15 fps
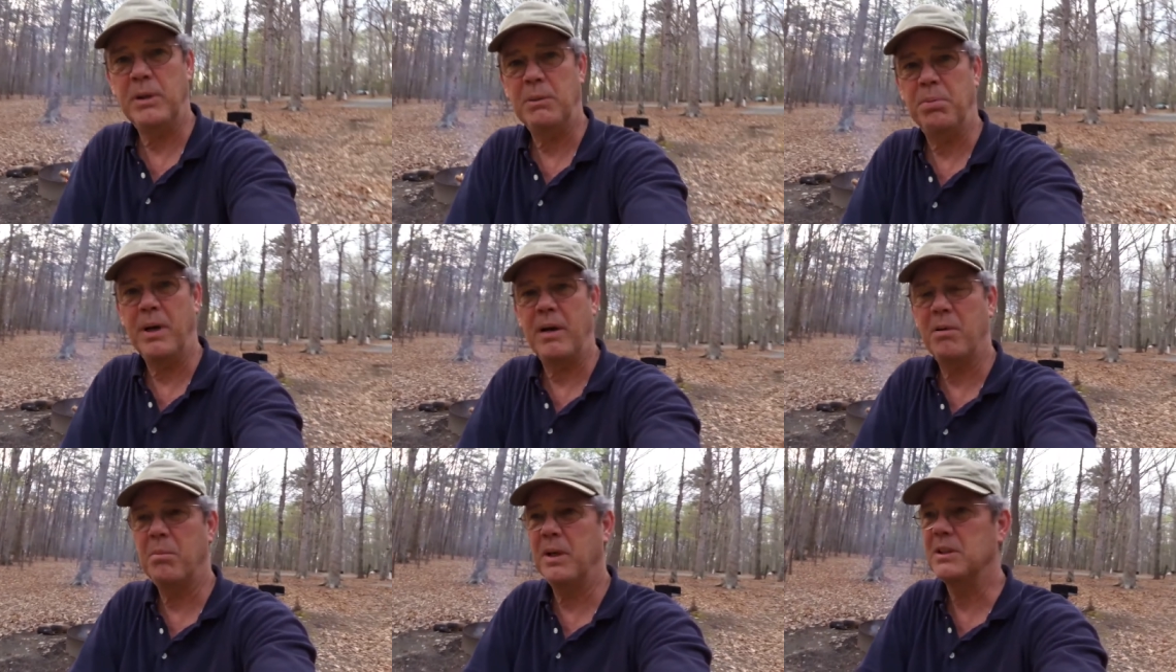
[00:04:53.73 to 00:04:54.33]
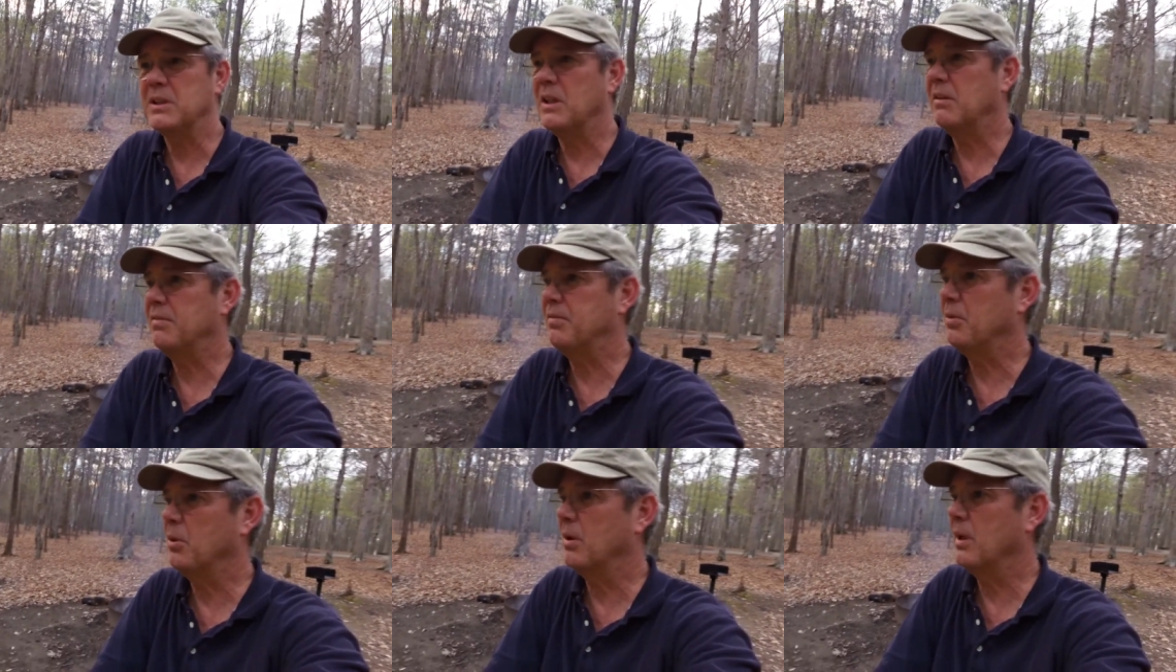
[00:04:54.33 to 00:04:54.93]
pretty proud of myself
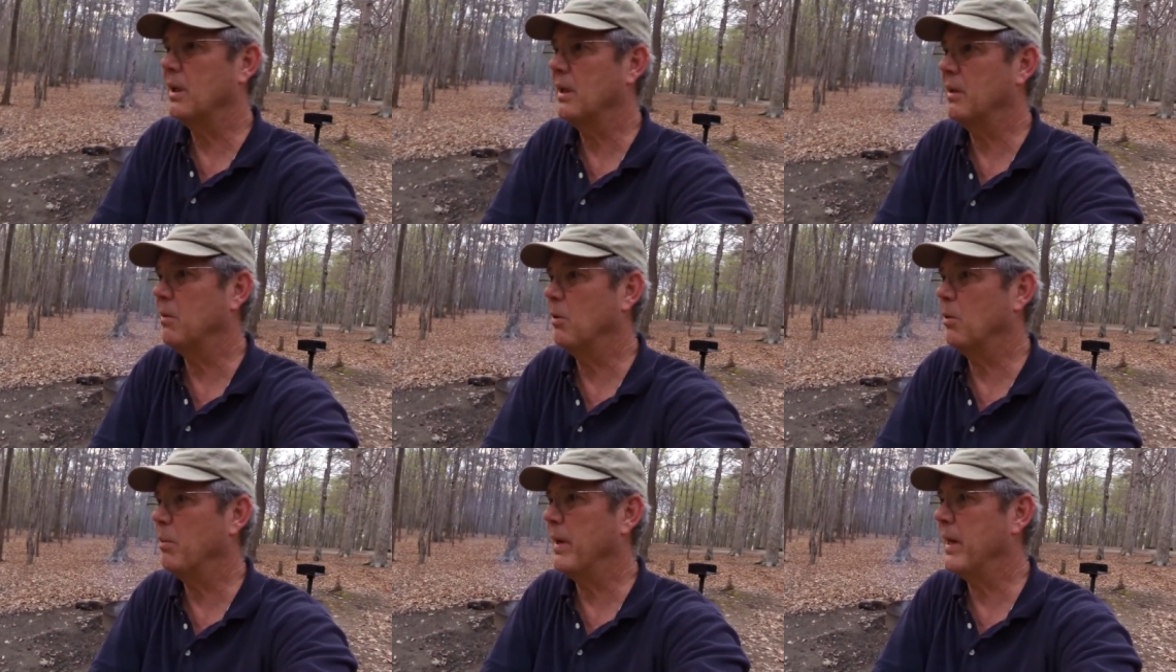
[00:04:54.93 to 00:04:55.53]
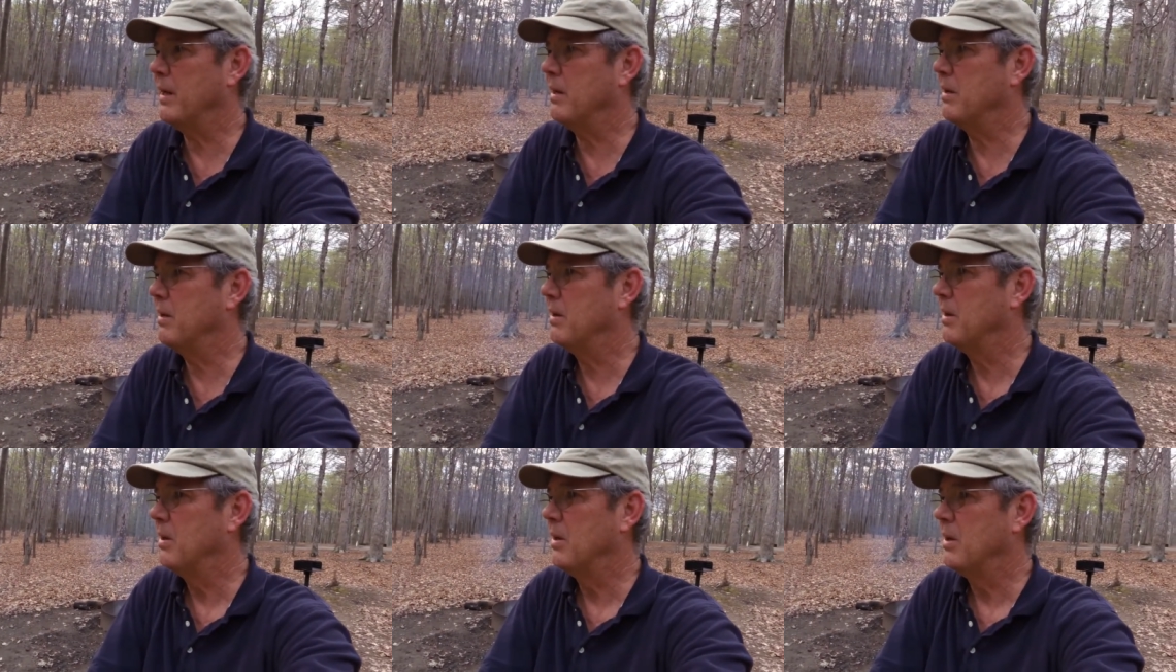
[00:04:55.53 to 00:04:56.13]
for uh, an old man
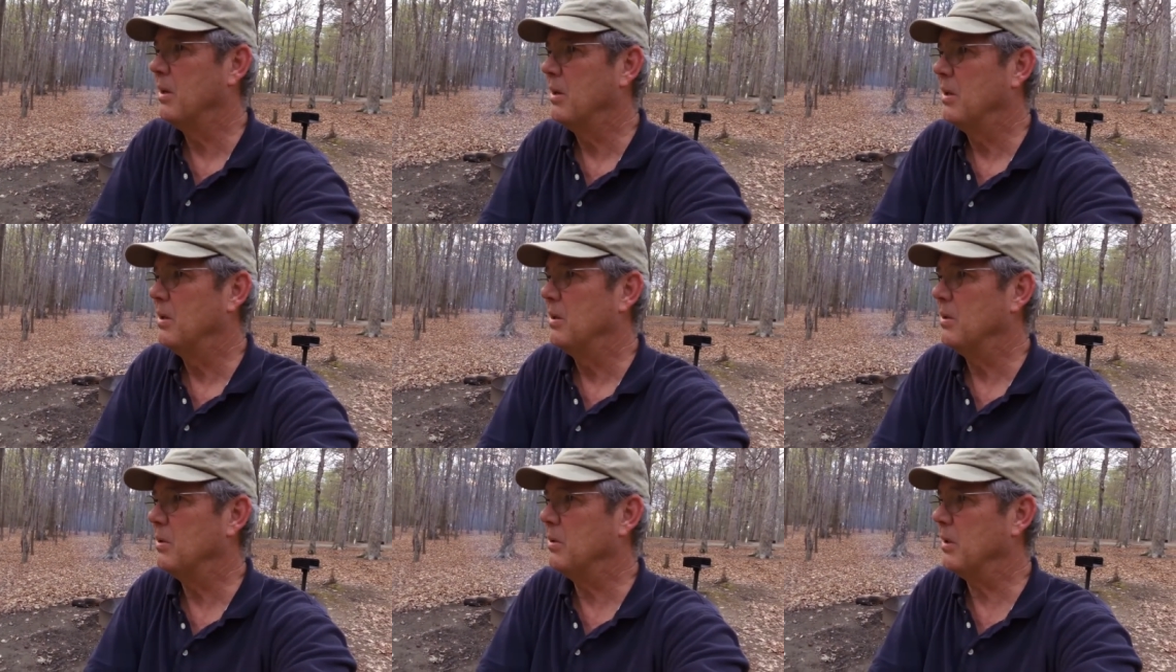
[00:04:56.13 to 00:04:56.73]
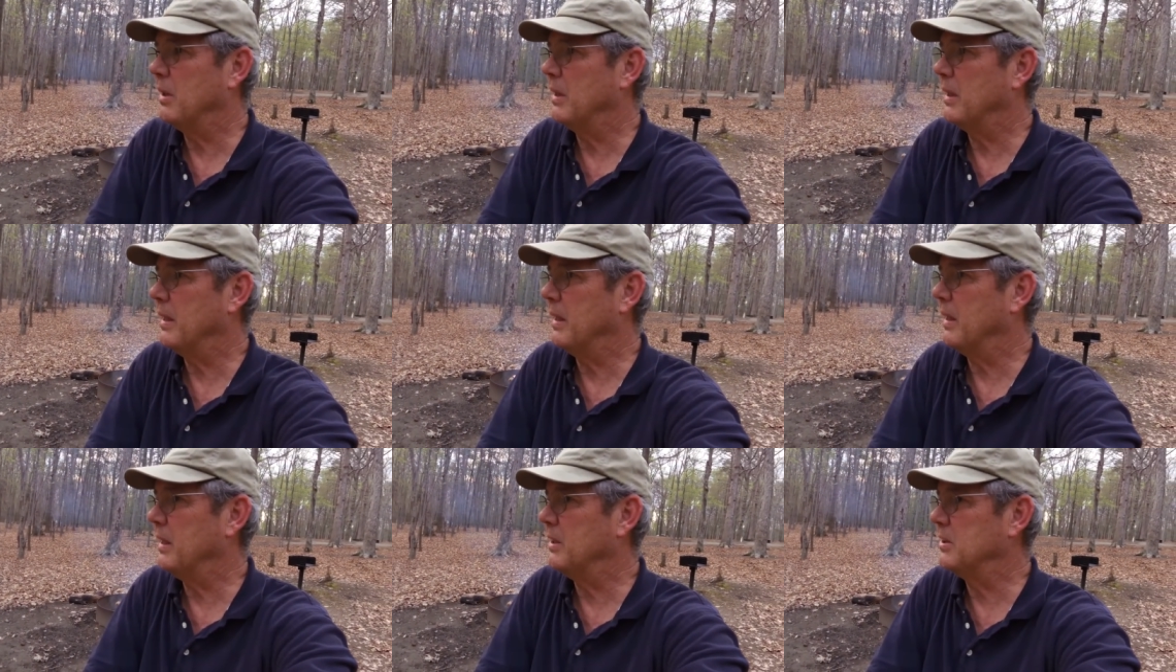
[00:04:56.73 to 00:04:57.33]
who uh,
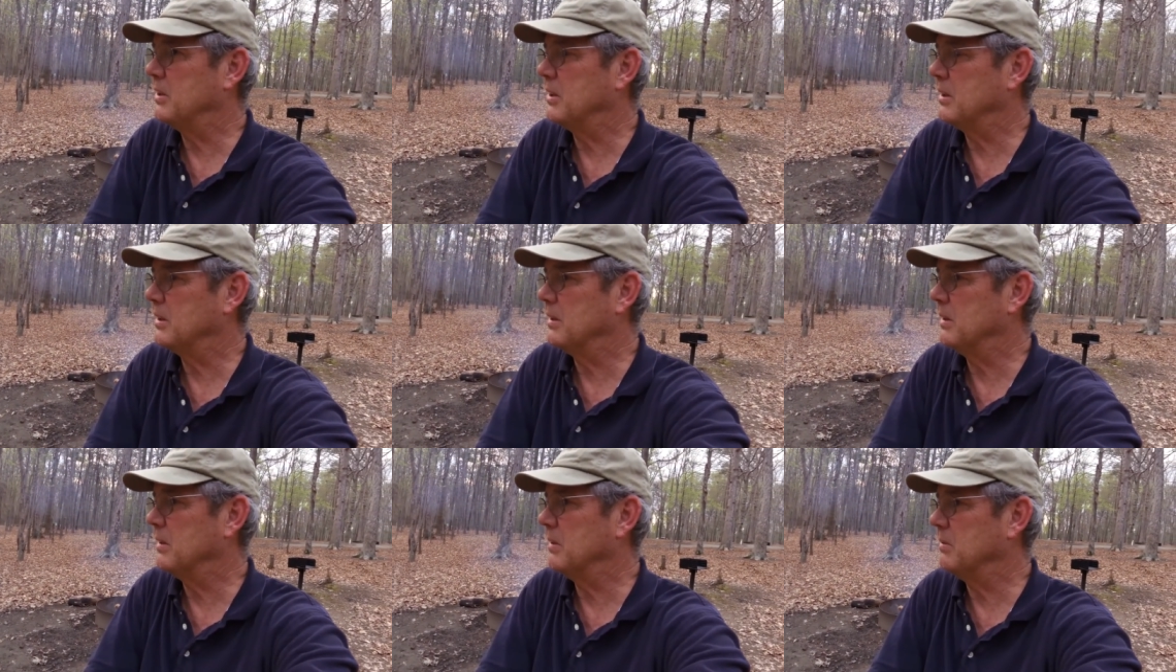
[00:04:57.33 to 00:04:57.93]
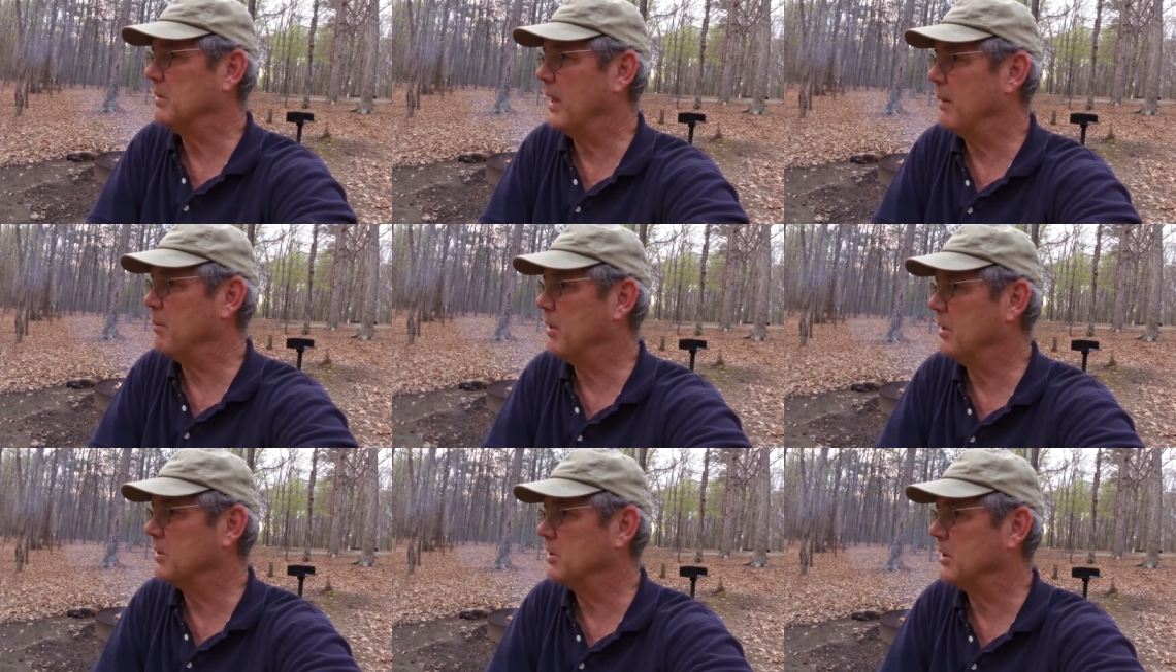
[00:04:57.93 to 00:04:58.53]
at age you know, damn near